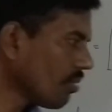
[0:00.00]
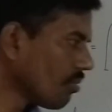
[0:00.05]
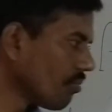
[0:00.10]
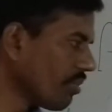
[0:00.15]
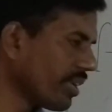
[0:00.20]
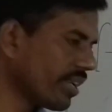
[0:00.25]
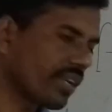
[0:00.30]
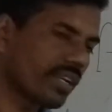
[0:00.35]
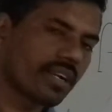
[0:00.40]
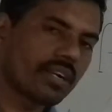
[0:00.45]

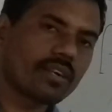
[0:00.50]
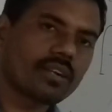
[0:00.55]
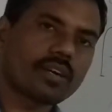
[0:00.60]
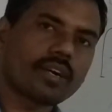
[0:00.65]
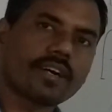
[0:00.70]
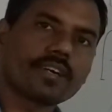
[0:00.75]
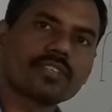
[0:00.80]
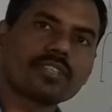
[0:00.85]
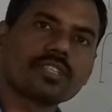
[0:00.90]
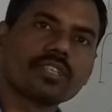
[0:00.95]
we get
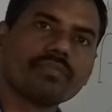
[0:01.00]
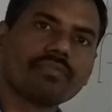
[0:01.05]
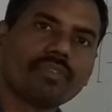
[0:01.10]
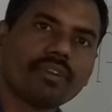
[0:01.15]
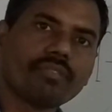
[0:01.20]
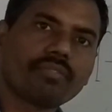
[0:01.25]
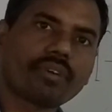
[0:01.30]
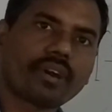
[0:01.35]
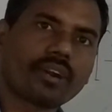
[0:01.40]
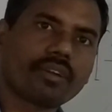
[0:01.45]
a
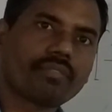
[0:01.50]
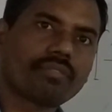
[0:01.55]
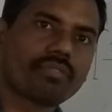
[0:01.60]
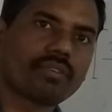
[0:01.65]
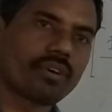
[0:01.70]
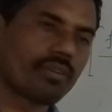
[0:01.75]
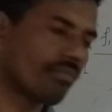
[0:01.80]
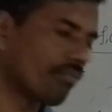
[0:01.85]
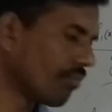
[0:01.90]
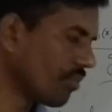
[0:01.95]
simplified
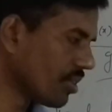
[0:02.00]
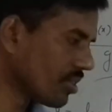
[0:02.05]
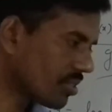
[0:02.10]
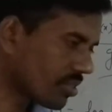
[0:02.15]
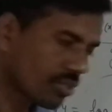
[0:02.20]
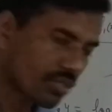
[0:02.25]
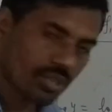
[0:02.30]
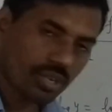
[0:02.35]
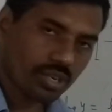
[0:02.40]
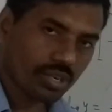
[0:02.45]
form, means
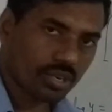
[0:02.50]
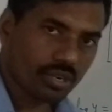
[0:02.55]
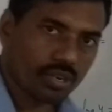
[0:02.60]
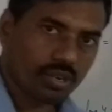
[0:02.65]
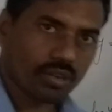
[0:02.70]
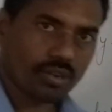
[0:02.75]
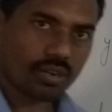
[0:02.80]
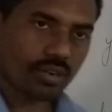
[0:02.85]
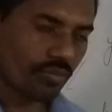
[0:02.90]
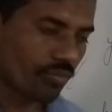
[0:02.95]

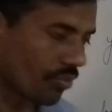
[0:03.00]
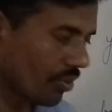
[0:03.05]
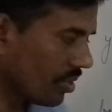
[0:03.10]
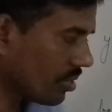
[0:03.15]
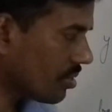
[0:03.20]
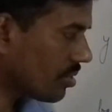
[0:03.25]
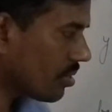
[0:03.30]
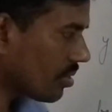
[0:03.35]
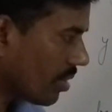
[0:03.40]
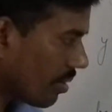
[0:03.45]

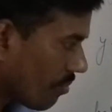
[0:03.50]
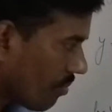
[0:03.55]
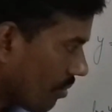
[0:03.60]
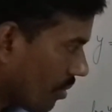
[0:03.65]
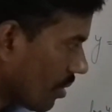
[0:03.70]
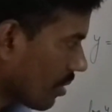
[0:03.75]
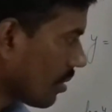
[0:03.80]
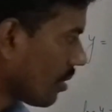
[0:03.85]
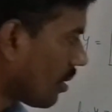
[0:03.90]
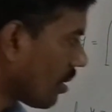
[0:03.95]

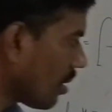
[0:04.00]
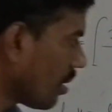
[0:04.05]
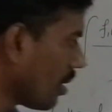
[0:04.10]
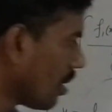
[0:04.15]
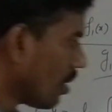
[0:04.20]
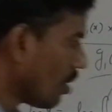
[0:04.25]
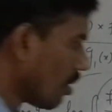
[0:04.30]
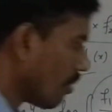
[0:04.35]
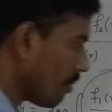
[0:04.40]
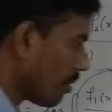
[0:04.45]
further
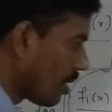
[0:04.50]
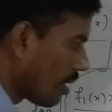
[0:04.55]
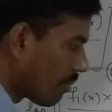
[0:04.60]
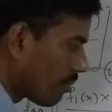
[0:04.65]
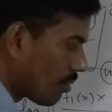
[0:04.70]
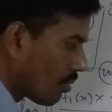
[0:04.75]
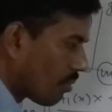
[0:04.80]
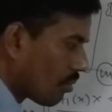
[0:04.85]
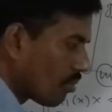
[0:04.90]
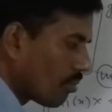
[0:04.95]
we
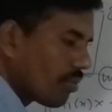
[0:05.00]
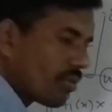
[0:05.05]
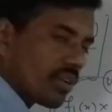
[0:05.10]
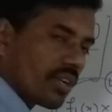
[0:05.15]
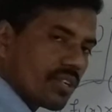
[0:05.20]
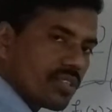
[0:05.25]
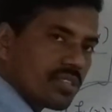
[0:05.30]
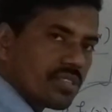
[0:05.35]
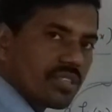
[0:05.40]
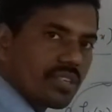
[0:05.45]
have to
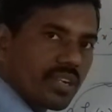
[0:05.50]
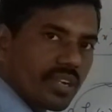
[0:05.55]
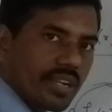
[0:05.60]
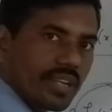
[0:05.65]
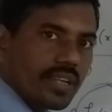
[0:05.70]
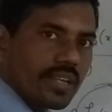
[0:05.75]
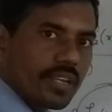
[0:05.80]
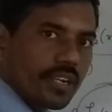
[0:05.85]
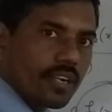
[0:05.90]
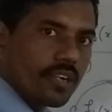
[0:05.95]

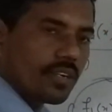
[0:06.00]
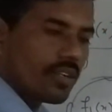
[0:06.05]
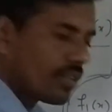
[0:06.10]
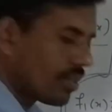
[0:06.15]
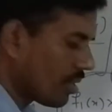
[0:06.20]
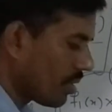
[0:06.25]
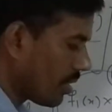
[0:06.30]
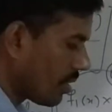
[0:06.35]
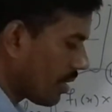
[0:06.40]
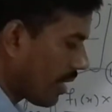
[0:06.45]
considering it
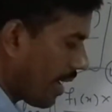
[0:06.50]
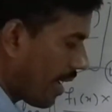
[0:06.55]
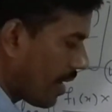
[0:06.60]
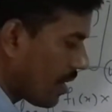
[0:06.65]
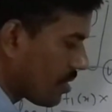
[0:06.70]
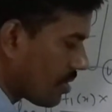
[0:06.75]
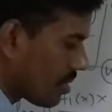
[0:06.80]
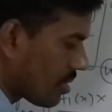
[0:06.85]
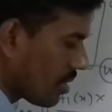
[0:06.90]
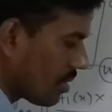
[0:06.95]

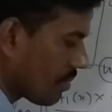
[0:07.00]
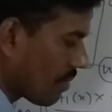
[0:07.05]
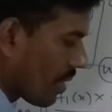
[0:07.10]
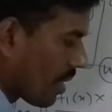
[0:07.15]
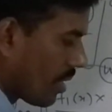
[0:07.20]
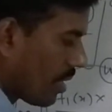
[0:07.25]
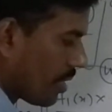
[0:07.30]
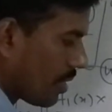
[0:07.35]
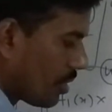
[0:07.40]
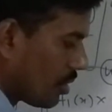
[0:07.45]
as
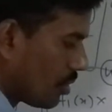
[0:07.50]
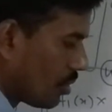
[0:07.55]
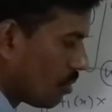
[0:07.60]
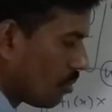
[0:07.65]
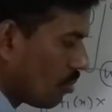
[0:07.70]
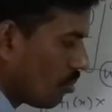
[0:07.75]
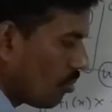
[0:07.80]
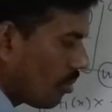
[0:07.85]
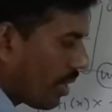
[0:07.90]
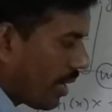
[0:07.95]

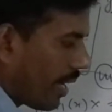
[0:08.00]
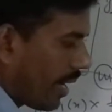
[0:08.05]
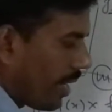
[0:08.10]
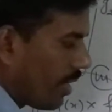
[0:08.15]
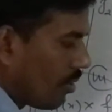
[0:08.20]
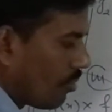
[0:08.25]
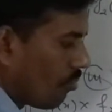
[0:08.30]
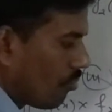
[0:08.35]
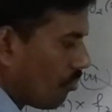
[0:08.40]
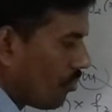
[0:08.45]
u
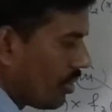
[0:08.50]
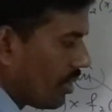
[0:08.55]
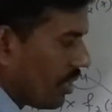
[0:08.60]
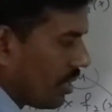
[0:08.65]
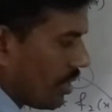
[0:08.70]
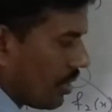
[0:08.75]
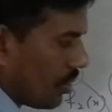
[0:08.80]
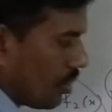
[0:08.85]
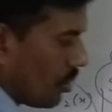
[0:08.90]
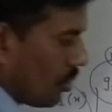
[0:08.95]
and v.
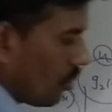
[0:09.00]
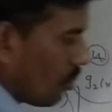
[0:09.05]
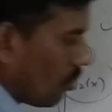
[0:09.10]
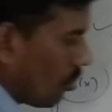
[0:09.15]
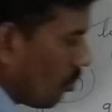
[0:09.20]
u